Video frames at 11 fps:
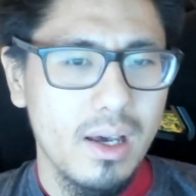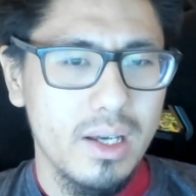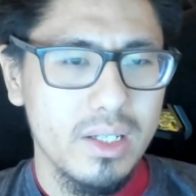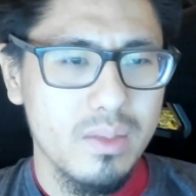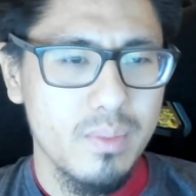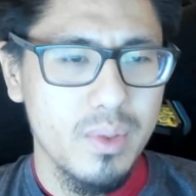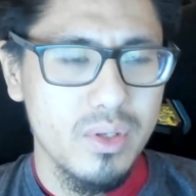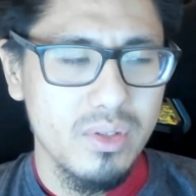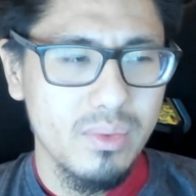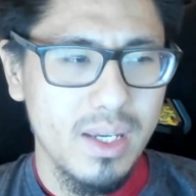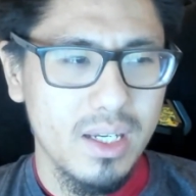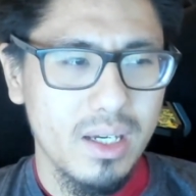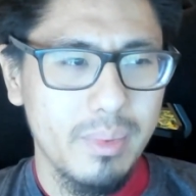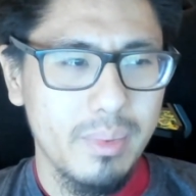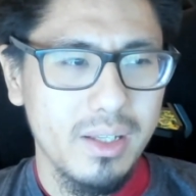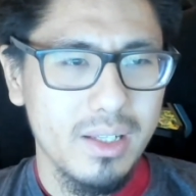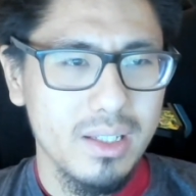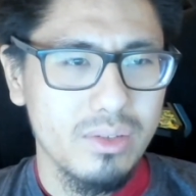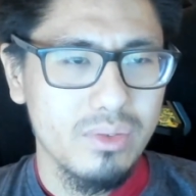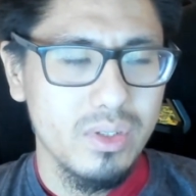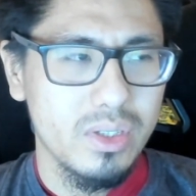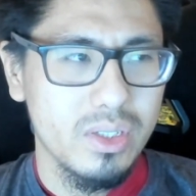was supposed to wake up at like
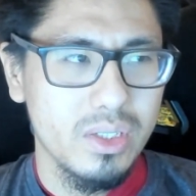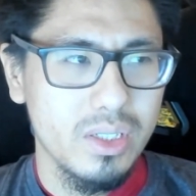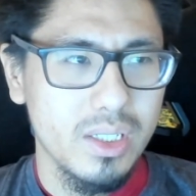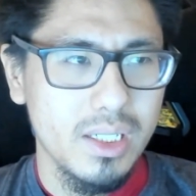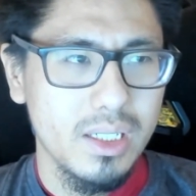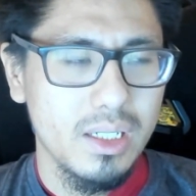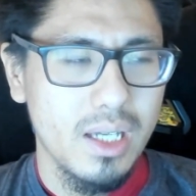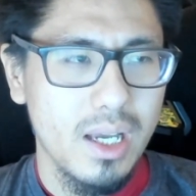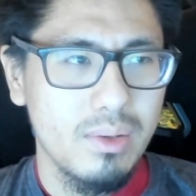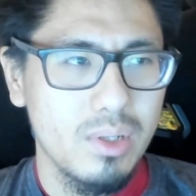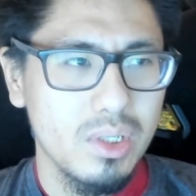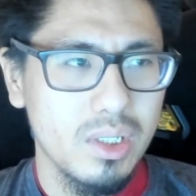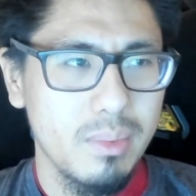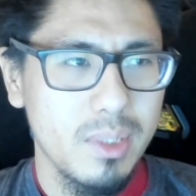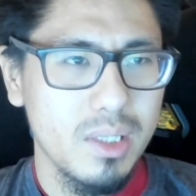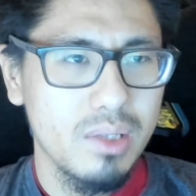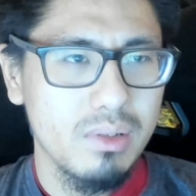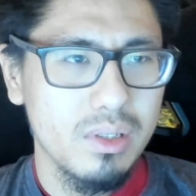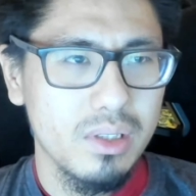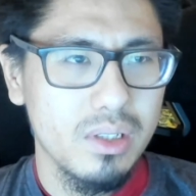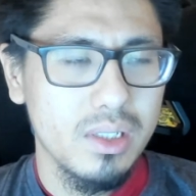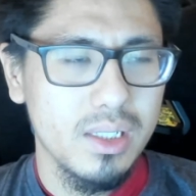3.30. I woke up at
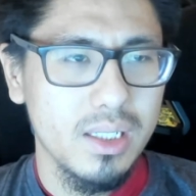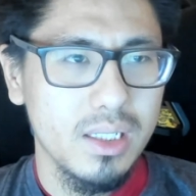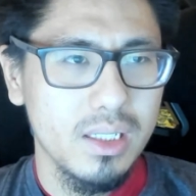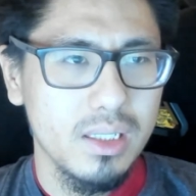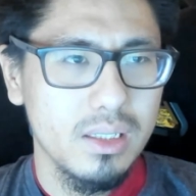3.30.